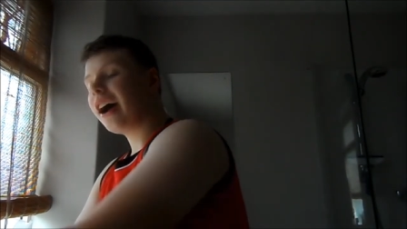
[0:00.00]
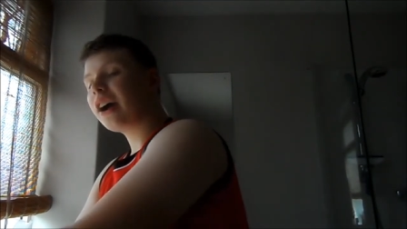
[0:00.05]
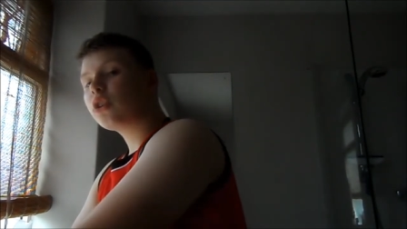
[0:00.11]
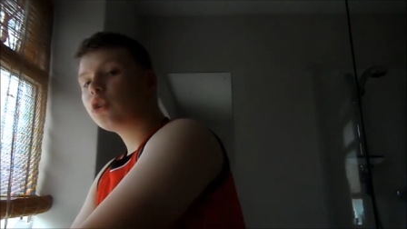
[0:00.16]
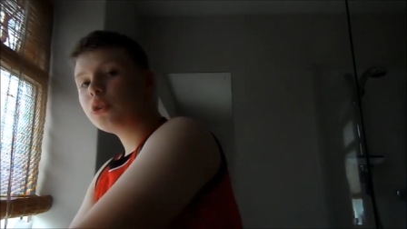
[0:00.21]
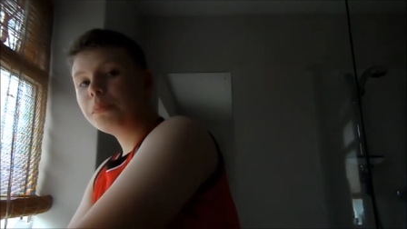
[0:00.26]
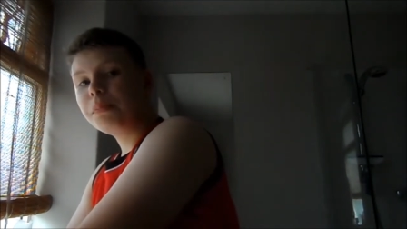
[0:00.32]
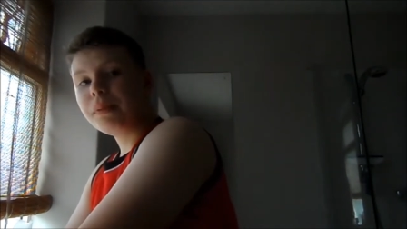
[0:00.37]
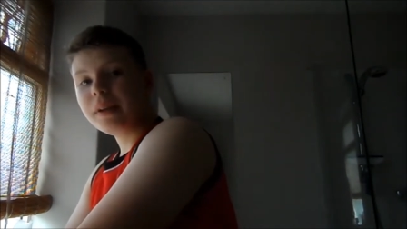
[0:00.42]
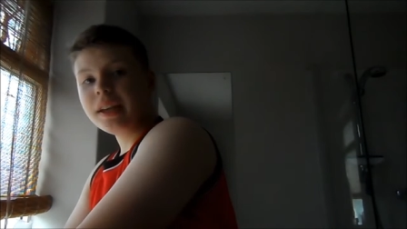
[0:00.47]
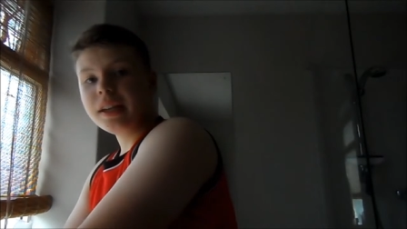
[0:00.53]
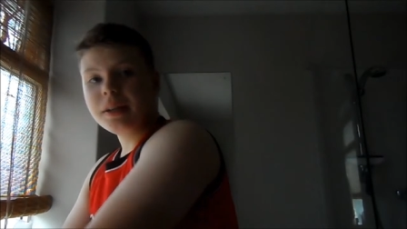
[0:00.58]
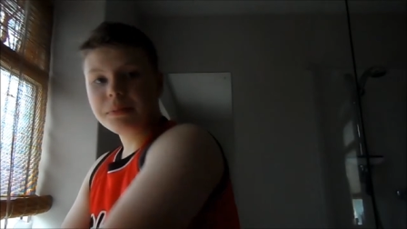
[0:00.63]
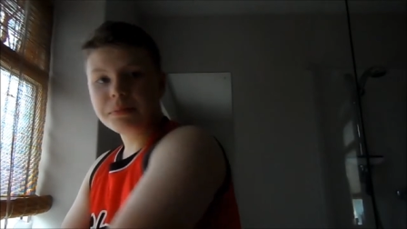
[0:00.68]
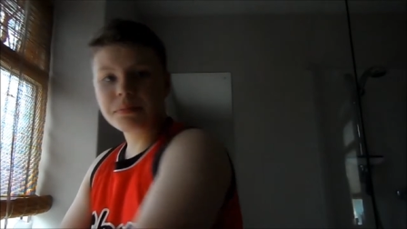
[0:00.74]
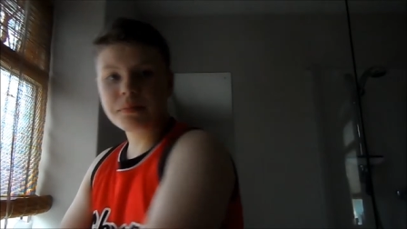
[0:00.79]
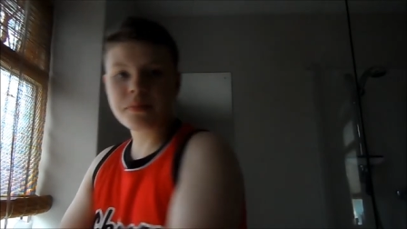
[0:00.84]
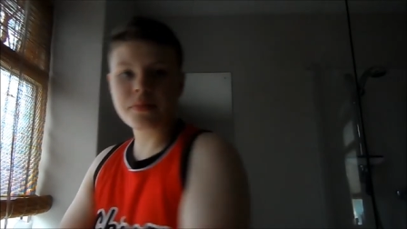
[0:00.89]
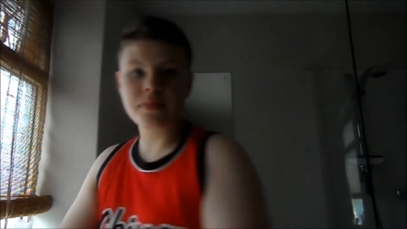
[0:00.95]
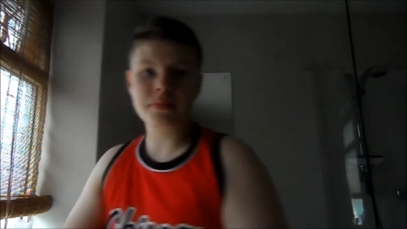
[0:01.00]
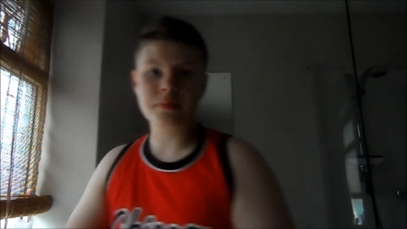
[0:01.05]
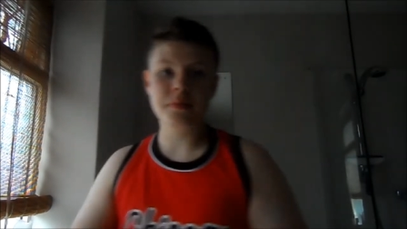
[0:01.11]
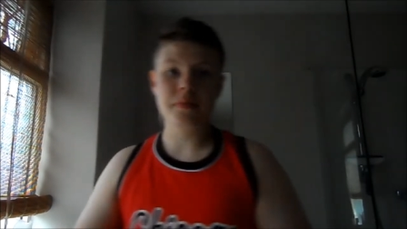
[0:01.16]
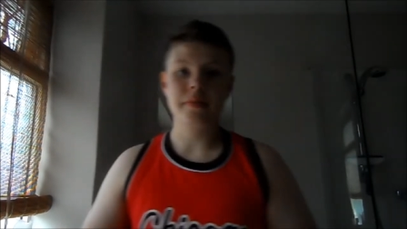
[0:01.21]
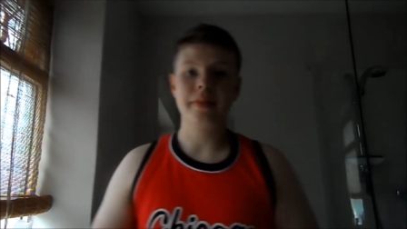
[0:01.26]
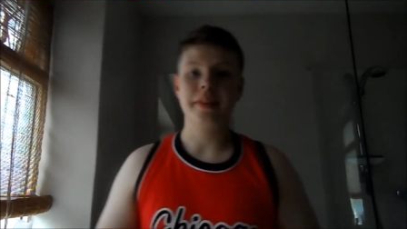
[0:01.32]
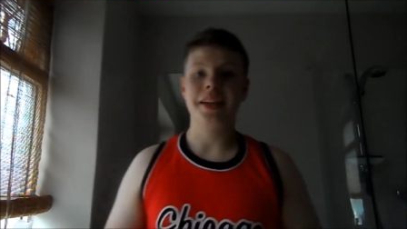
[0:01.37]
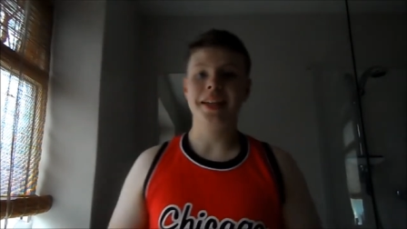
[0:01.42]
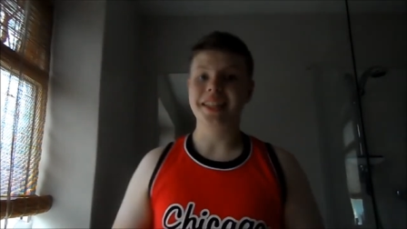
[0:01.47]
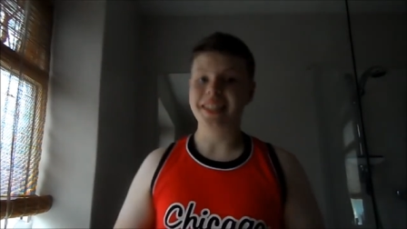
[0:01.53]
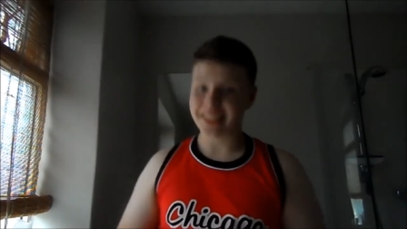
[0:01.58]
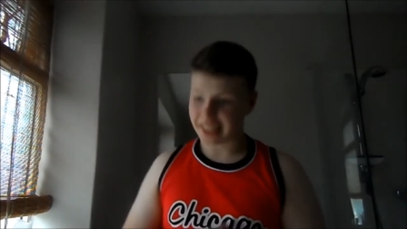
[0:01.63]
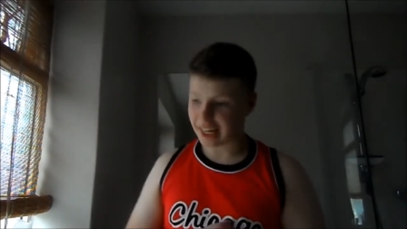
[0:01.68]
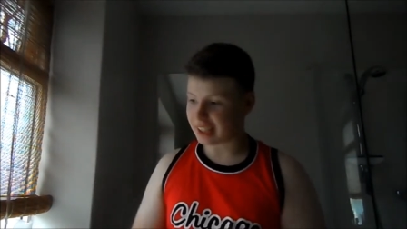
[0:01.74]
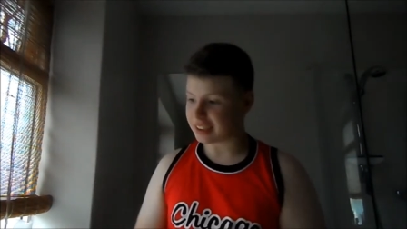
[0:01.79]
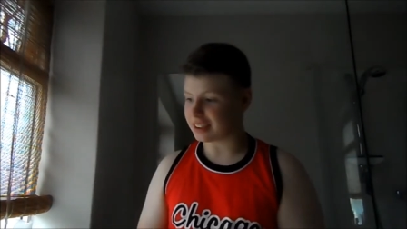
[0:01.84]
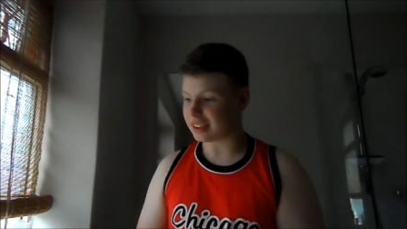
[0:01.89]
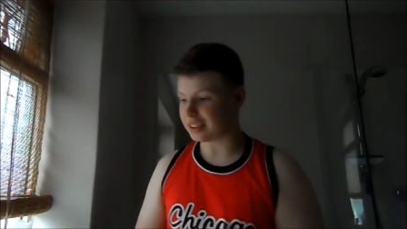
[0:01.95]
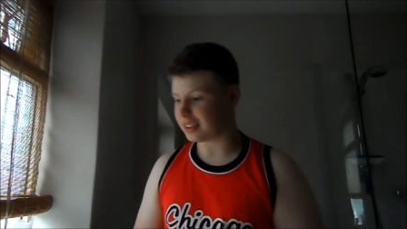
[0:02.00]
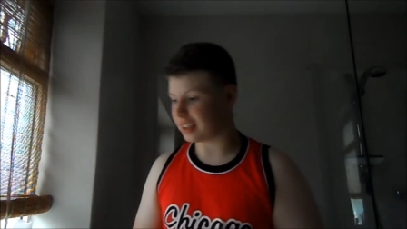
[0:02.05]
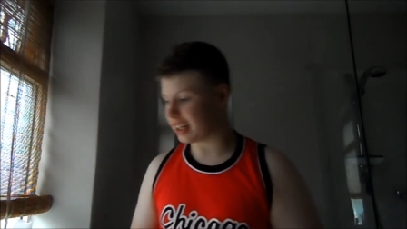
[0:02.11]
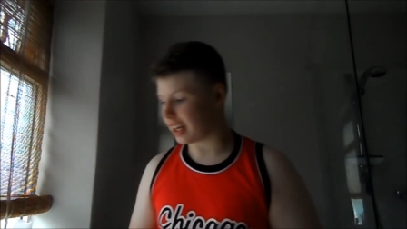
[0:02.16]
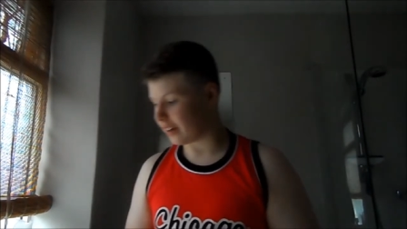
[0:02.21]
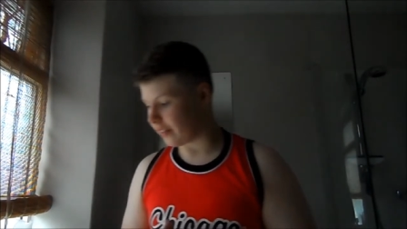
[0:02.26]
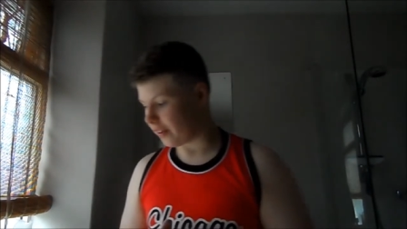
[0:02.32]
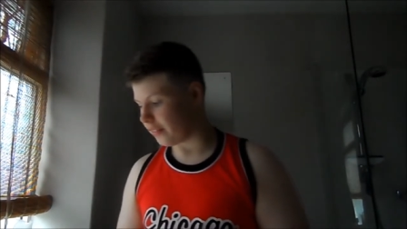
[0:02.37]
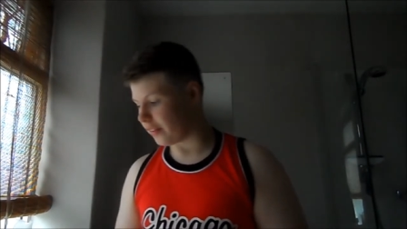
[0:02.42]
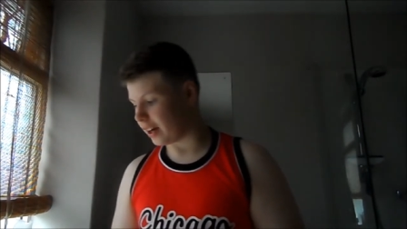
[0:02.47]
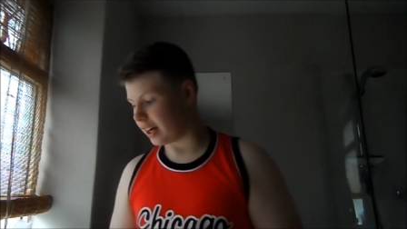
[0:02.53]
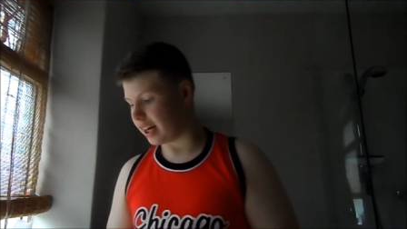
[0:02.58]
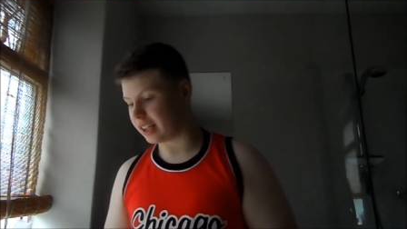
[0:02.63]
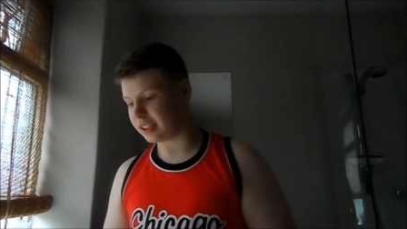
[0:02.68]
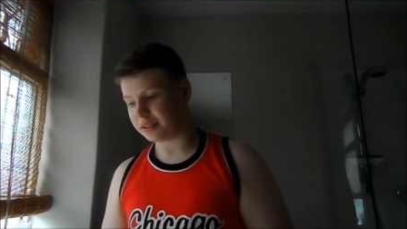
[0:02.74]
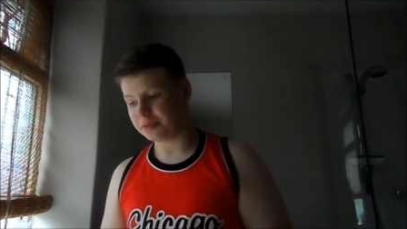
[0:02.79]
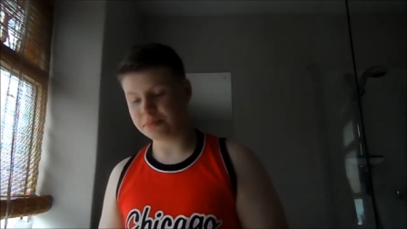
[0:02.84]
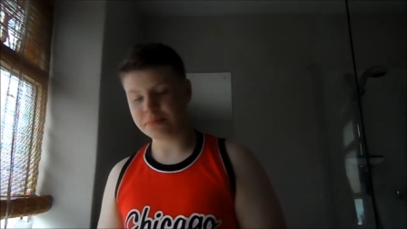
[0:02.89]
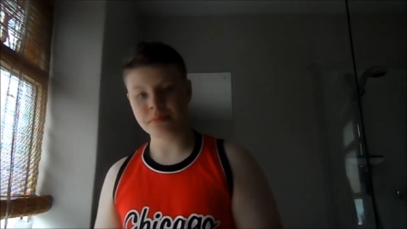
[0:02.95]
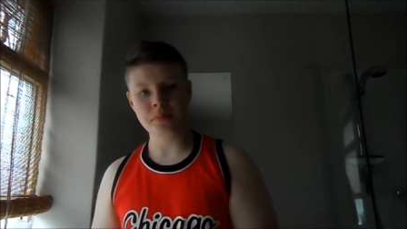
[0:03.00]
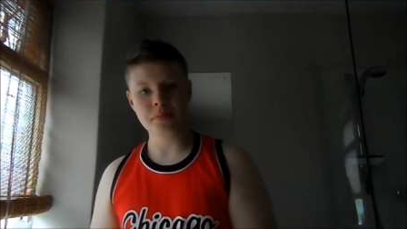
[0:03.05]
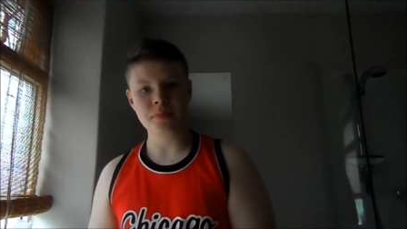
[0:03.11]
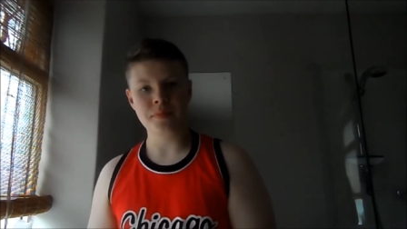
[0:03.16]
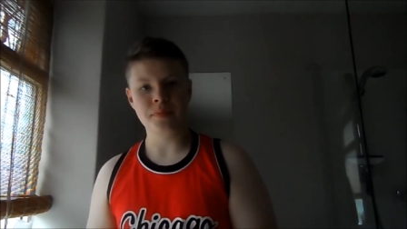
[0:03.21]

That could be the nicest thing I've ever